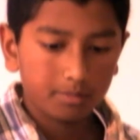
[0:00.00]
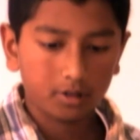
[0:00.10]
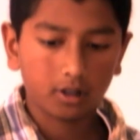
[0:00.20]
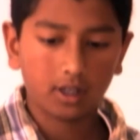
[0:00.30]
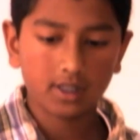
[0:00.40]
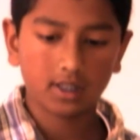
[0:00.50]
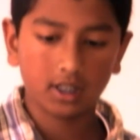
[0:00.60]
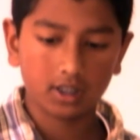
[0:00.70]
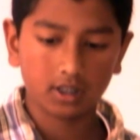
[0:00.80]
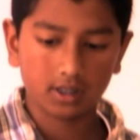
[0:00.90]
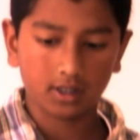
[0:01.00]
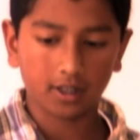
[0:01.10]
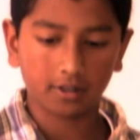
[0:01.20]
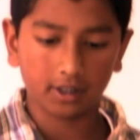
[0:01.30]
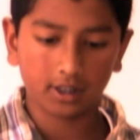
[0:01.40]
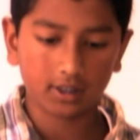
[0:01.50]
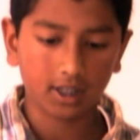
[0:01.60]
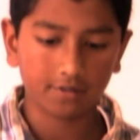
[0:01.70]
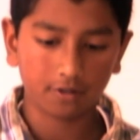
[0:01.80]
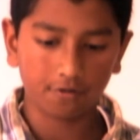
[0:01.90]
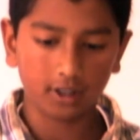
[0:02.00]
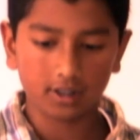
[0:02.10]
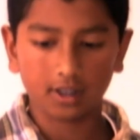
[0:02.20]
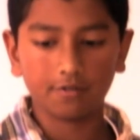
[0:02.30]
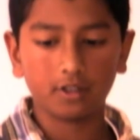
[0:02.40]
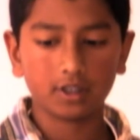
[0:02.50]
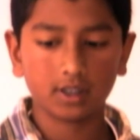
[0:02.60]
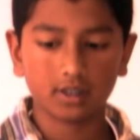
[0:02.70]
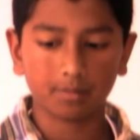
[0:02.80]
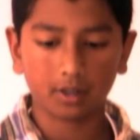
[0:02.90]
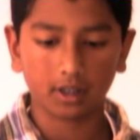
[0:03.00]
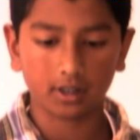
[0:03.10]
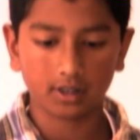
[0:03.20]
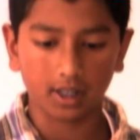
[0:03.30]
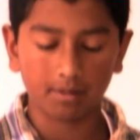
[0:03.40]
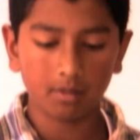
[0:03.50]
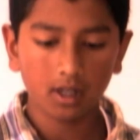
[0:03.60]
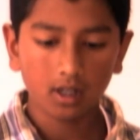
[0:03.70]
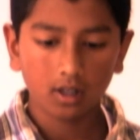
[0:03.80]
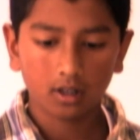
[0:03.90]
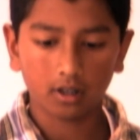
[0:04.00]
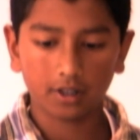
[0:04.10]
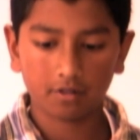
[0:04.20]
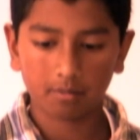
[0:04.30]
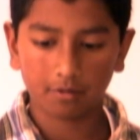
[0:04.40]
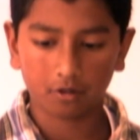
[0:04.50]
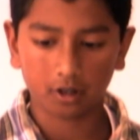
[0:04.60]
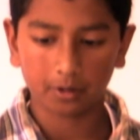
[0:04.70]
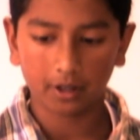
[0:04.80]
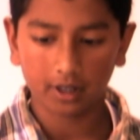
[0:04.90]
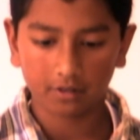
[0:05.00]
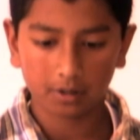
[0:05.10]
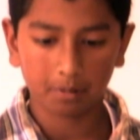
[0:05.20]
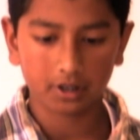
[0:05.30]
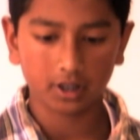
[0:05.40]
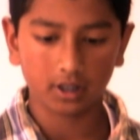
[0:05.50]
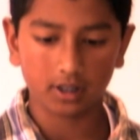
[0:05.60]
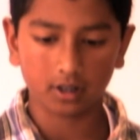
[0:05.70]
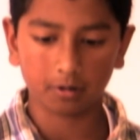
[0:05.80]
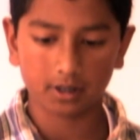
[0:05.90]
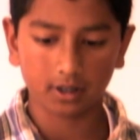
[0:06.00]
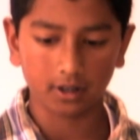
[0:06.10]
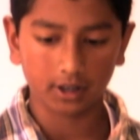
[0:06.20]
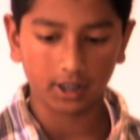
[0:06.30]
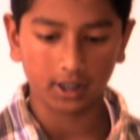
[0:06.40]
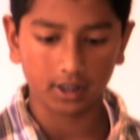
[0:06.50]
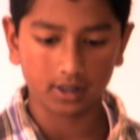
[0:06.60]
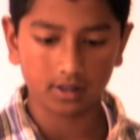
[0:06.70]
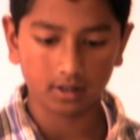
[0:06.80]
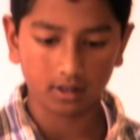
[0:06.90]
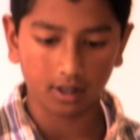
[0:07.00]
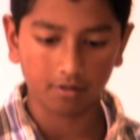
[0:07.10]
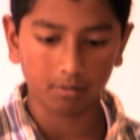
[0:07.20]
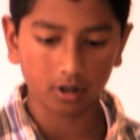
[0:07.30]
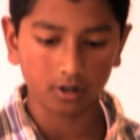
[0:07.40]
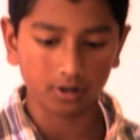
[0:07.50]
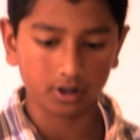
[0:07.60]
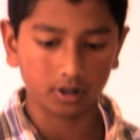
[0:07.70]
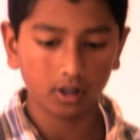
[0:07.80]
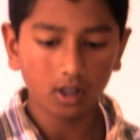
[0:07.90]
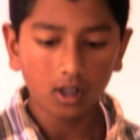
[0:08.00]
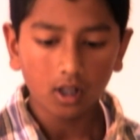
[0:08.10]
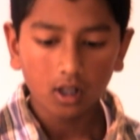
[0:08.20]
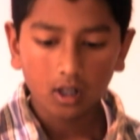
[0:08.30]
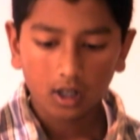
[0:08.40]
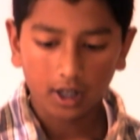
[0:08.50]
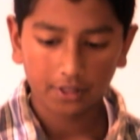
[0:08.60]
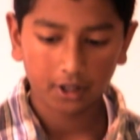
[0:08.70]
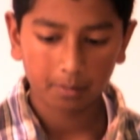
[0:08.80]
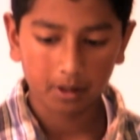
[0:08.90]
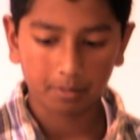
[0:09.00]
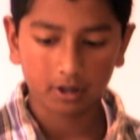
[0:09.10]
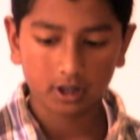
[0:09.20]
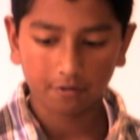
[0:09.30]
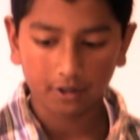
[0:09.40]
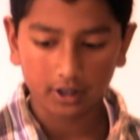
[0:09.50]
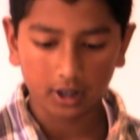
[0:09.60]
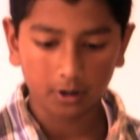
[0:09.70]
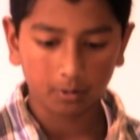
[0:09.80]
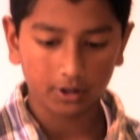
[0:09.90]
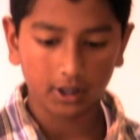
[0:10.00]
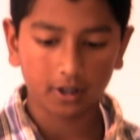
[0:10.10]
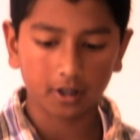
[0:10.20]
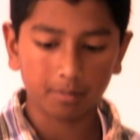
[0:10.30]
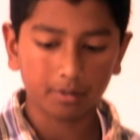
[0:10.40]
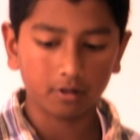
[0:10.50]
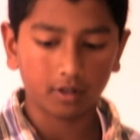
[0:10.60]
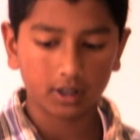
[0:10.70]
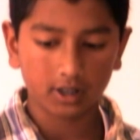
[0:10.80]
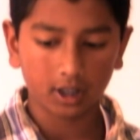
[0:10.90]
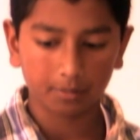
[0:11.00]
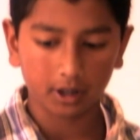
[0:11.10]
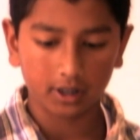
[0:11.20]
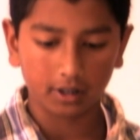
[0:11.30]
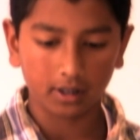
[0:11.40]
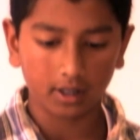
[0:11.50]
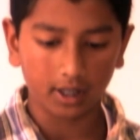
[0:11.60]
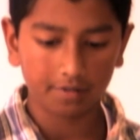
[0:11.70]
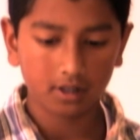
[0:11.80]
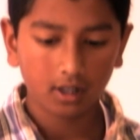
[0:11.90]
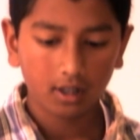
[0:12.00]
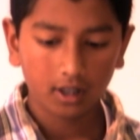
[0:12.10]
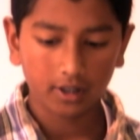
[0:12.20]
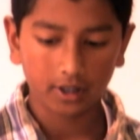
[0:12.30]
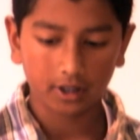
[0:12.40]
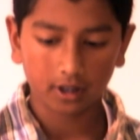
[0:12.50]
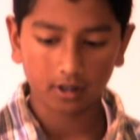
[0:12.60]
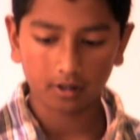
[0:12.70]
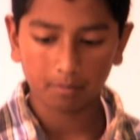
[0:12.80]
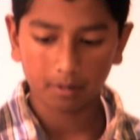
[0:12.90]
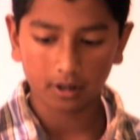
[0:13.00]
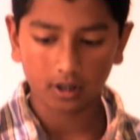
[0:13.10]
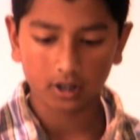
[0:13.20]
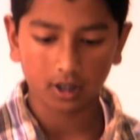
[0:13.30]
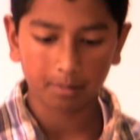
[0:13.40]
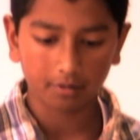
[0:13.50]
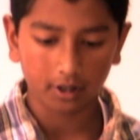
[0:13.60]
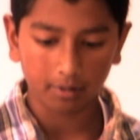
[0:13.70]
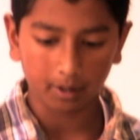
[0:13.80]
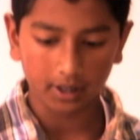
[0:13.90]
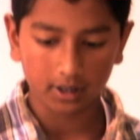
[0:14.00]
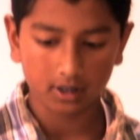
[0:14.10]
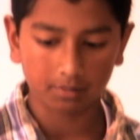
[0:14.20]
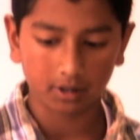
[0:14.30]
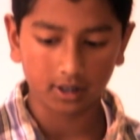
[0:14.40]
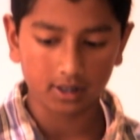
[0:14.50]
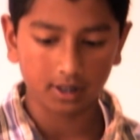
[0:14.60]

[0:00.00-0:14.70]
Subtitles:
Procrastination is not a great thing to have to face, and finishing something on time, or even before without having to push it, is always a good thing and is never more crucial. I think people should find out what they could improve on to help their daily lives, and that they could put on top of their mind as something that